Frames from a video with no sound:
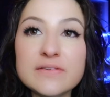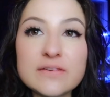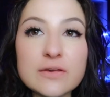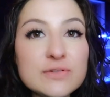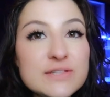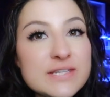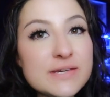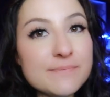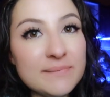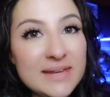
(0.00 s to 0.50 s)
So
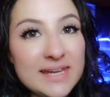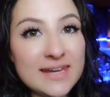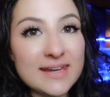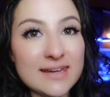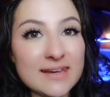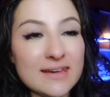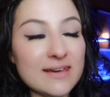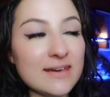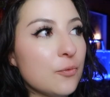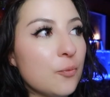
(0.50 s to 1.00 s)
to
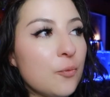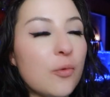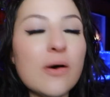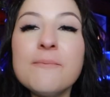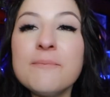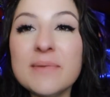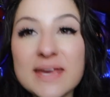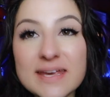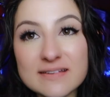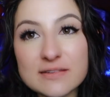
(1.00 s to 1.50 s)
me, what
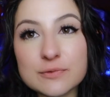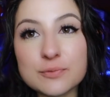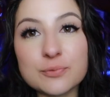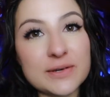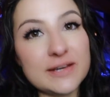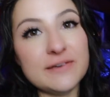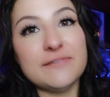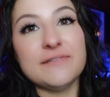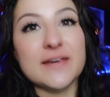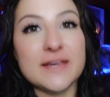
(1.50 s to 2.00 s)
makes
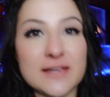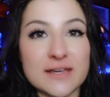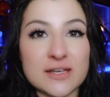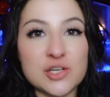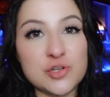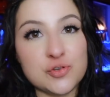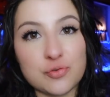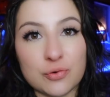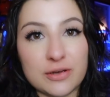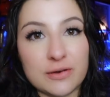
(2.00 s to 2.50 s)
reefing
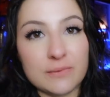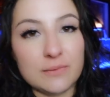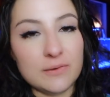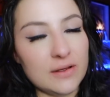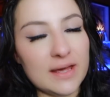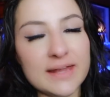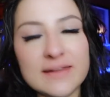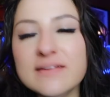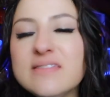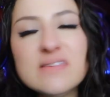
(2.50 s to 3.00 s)
enjoyable,
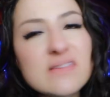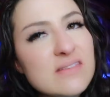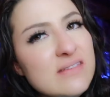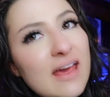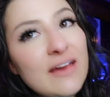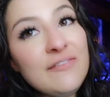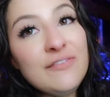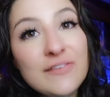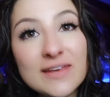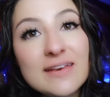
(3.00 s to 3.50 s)
and this is
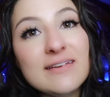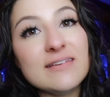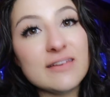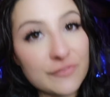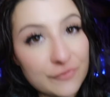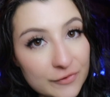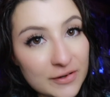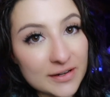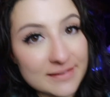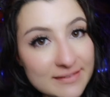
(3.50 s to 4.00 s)
definitely
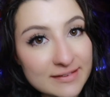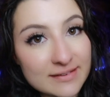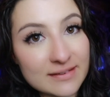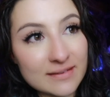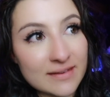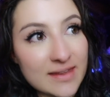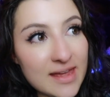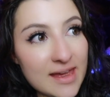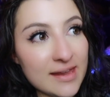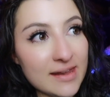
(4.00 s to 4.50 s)
different
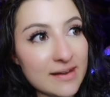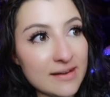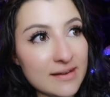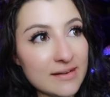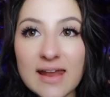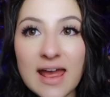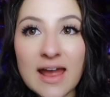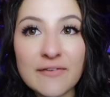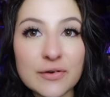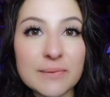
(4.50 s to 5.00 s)

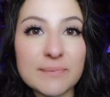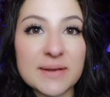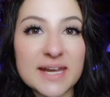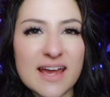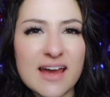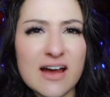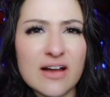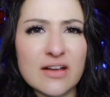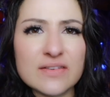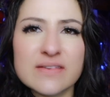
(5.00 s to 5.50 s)
than everybody
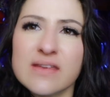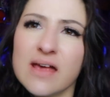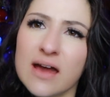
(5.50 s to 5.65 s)
else,